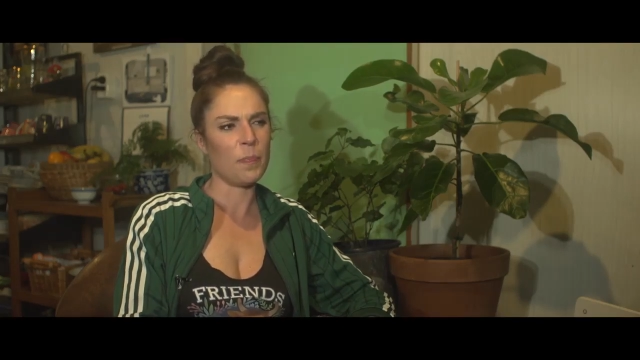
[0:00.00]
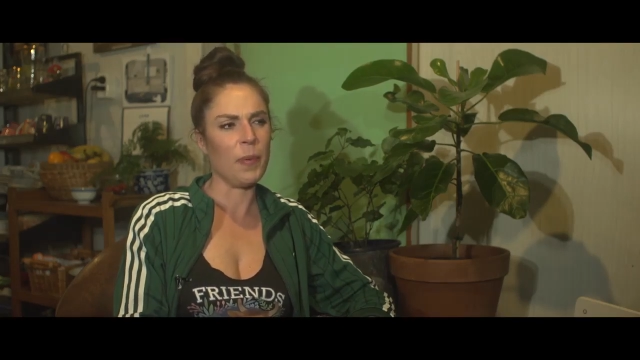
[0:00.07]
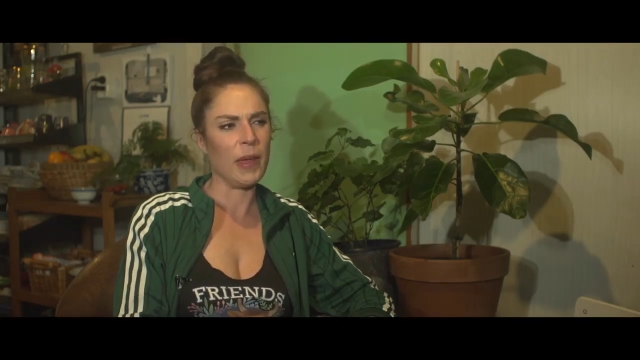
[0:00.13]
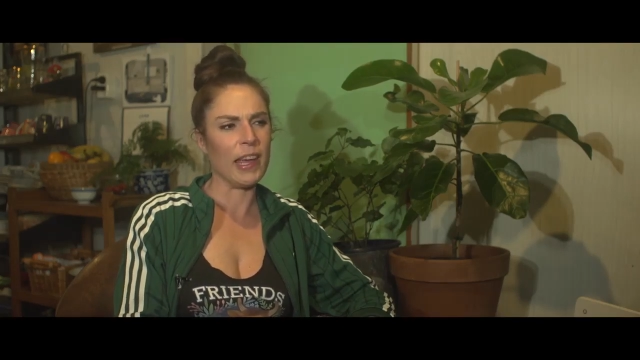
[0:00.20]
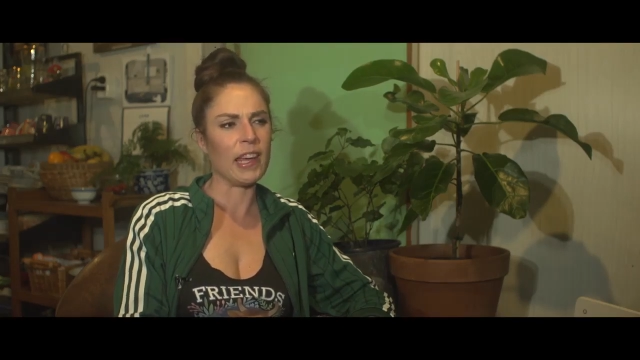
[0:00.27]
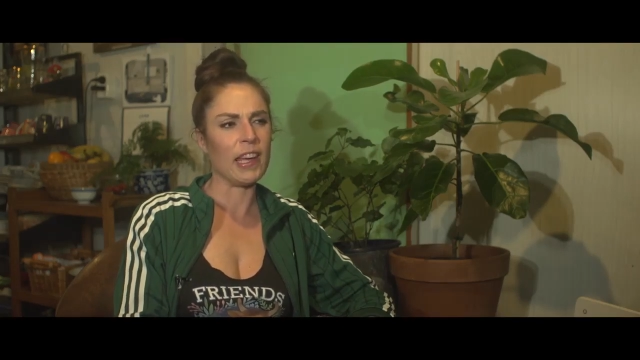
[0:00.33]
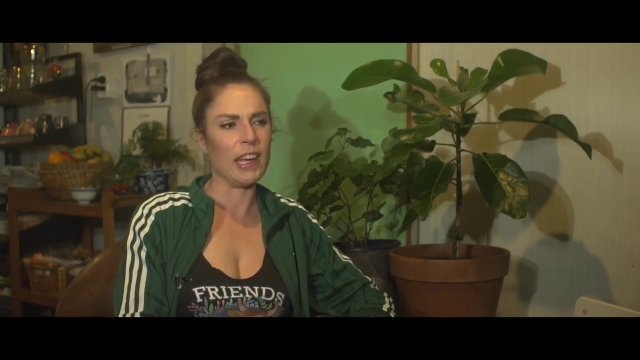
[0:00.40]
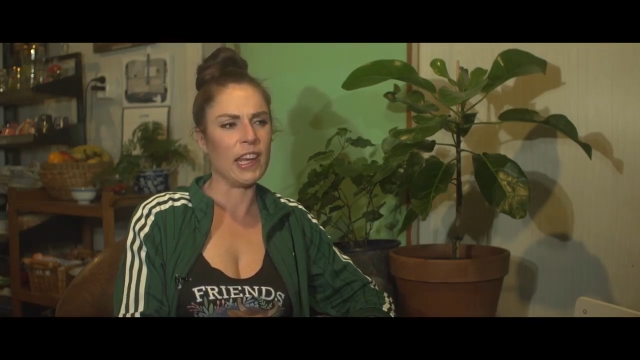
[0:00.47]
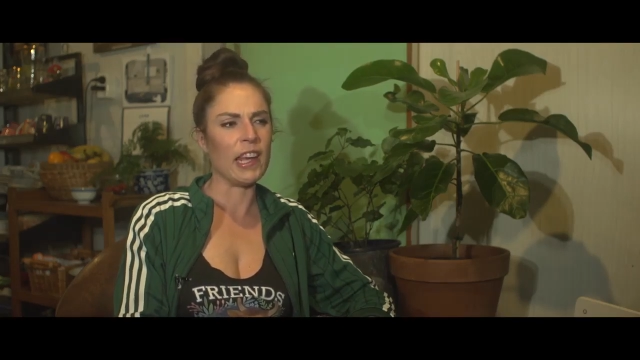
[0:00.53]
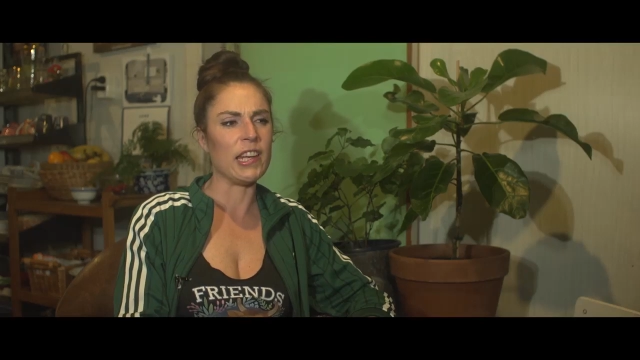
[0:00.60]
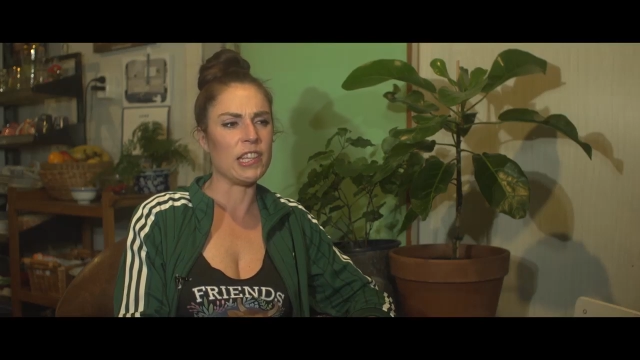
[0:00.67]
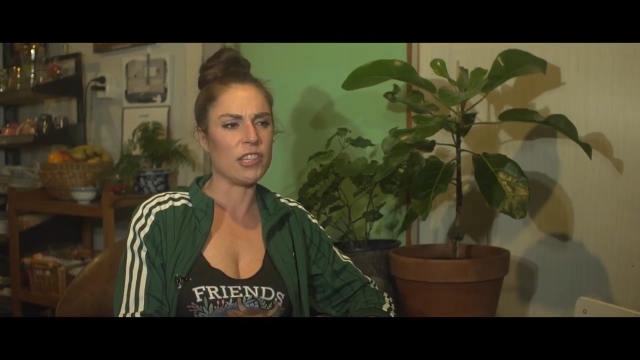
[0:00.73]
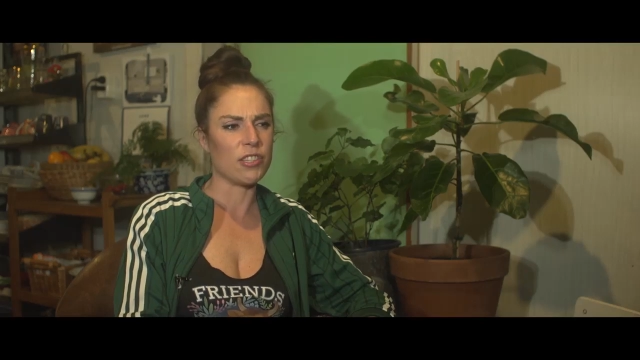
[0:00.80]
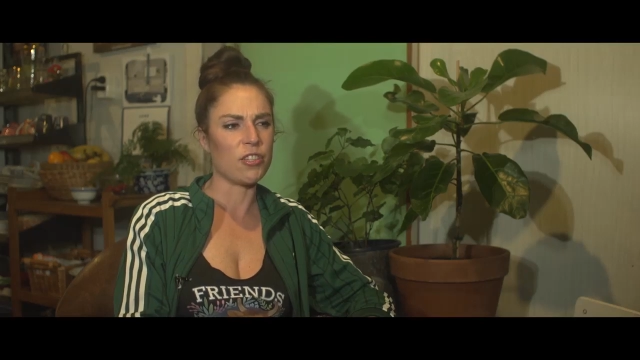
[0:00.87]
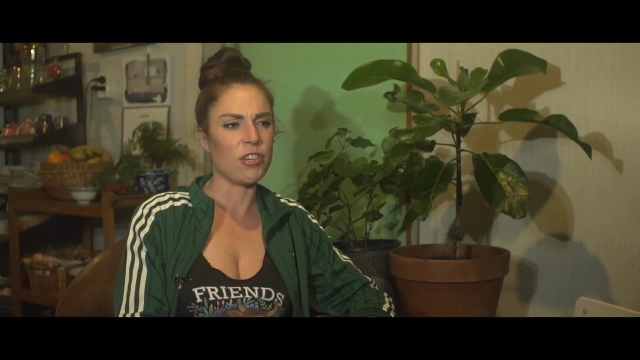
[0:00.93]
being in an
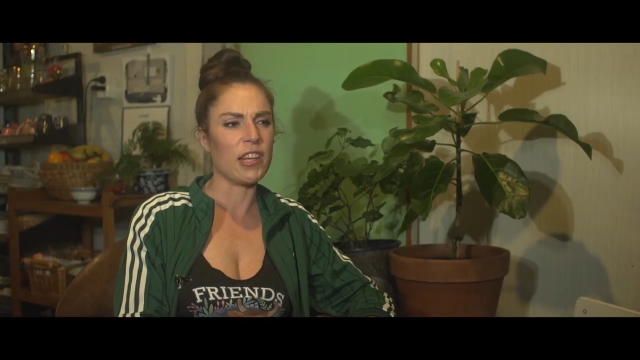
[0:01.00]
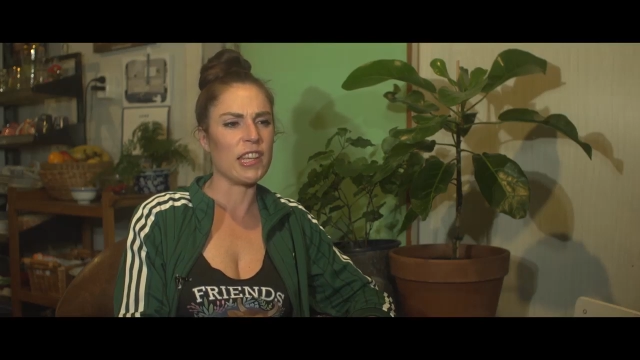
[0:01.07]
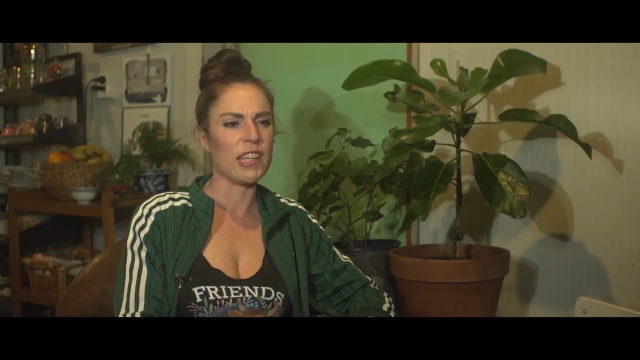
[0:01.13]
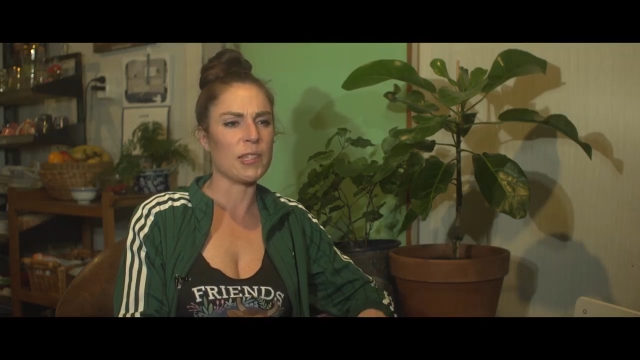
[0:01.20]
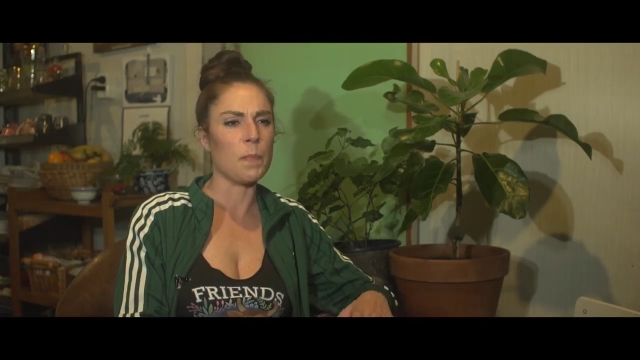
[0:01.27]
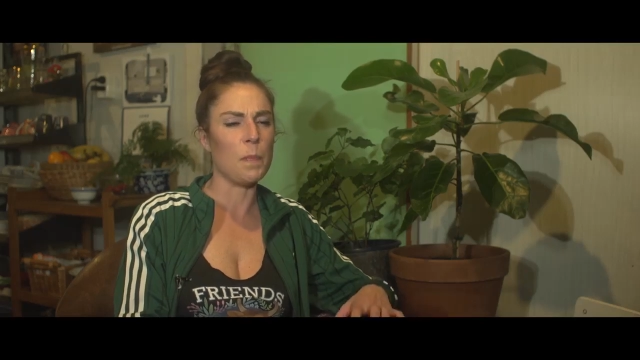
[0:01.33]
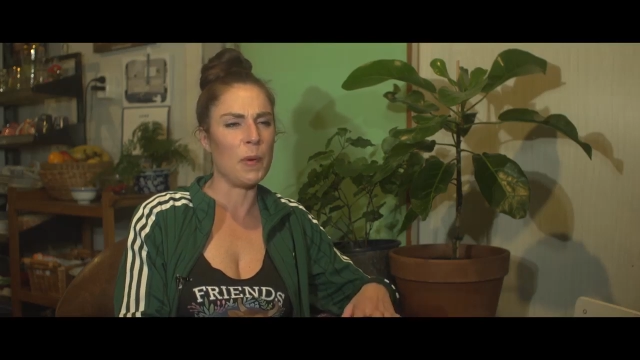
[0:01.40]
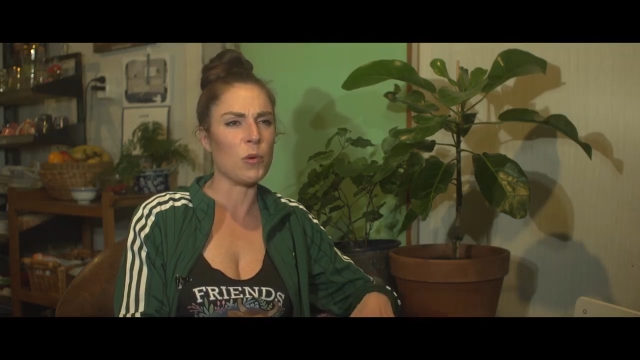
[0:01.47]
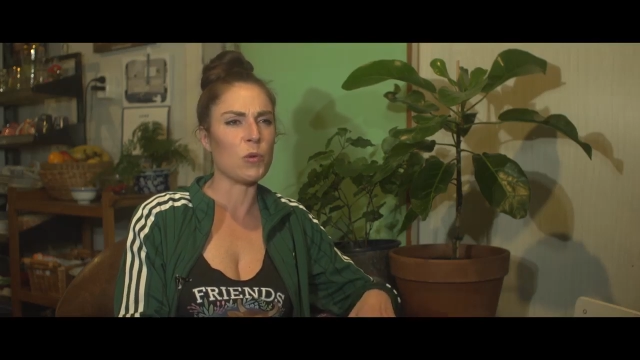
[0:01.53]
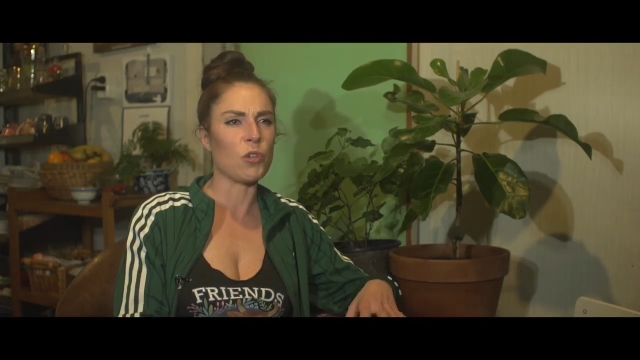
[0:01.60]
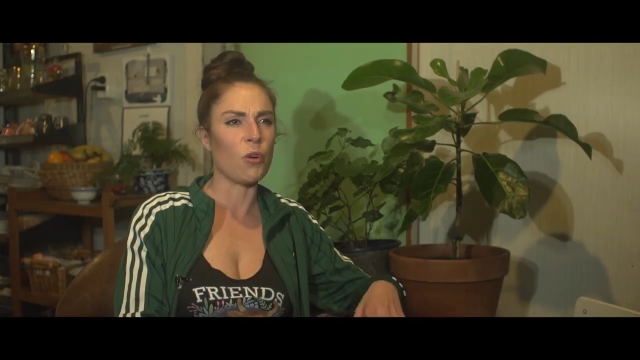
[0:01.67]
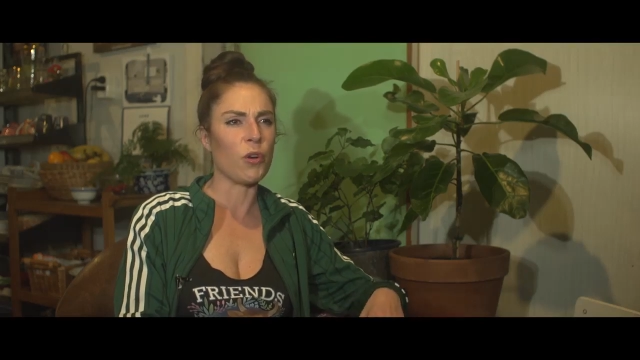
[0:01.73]
industry that's built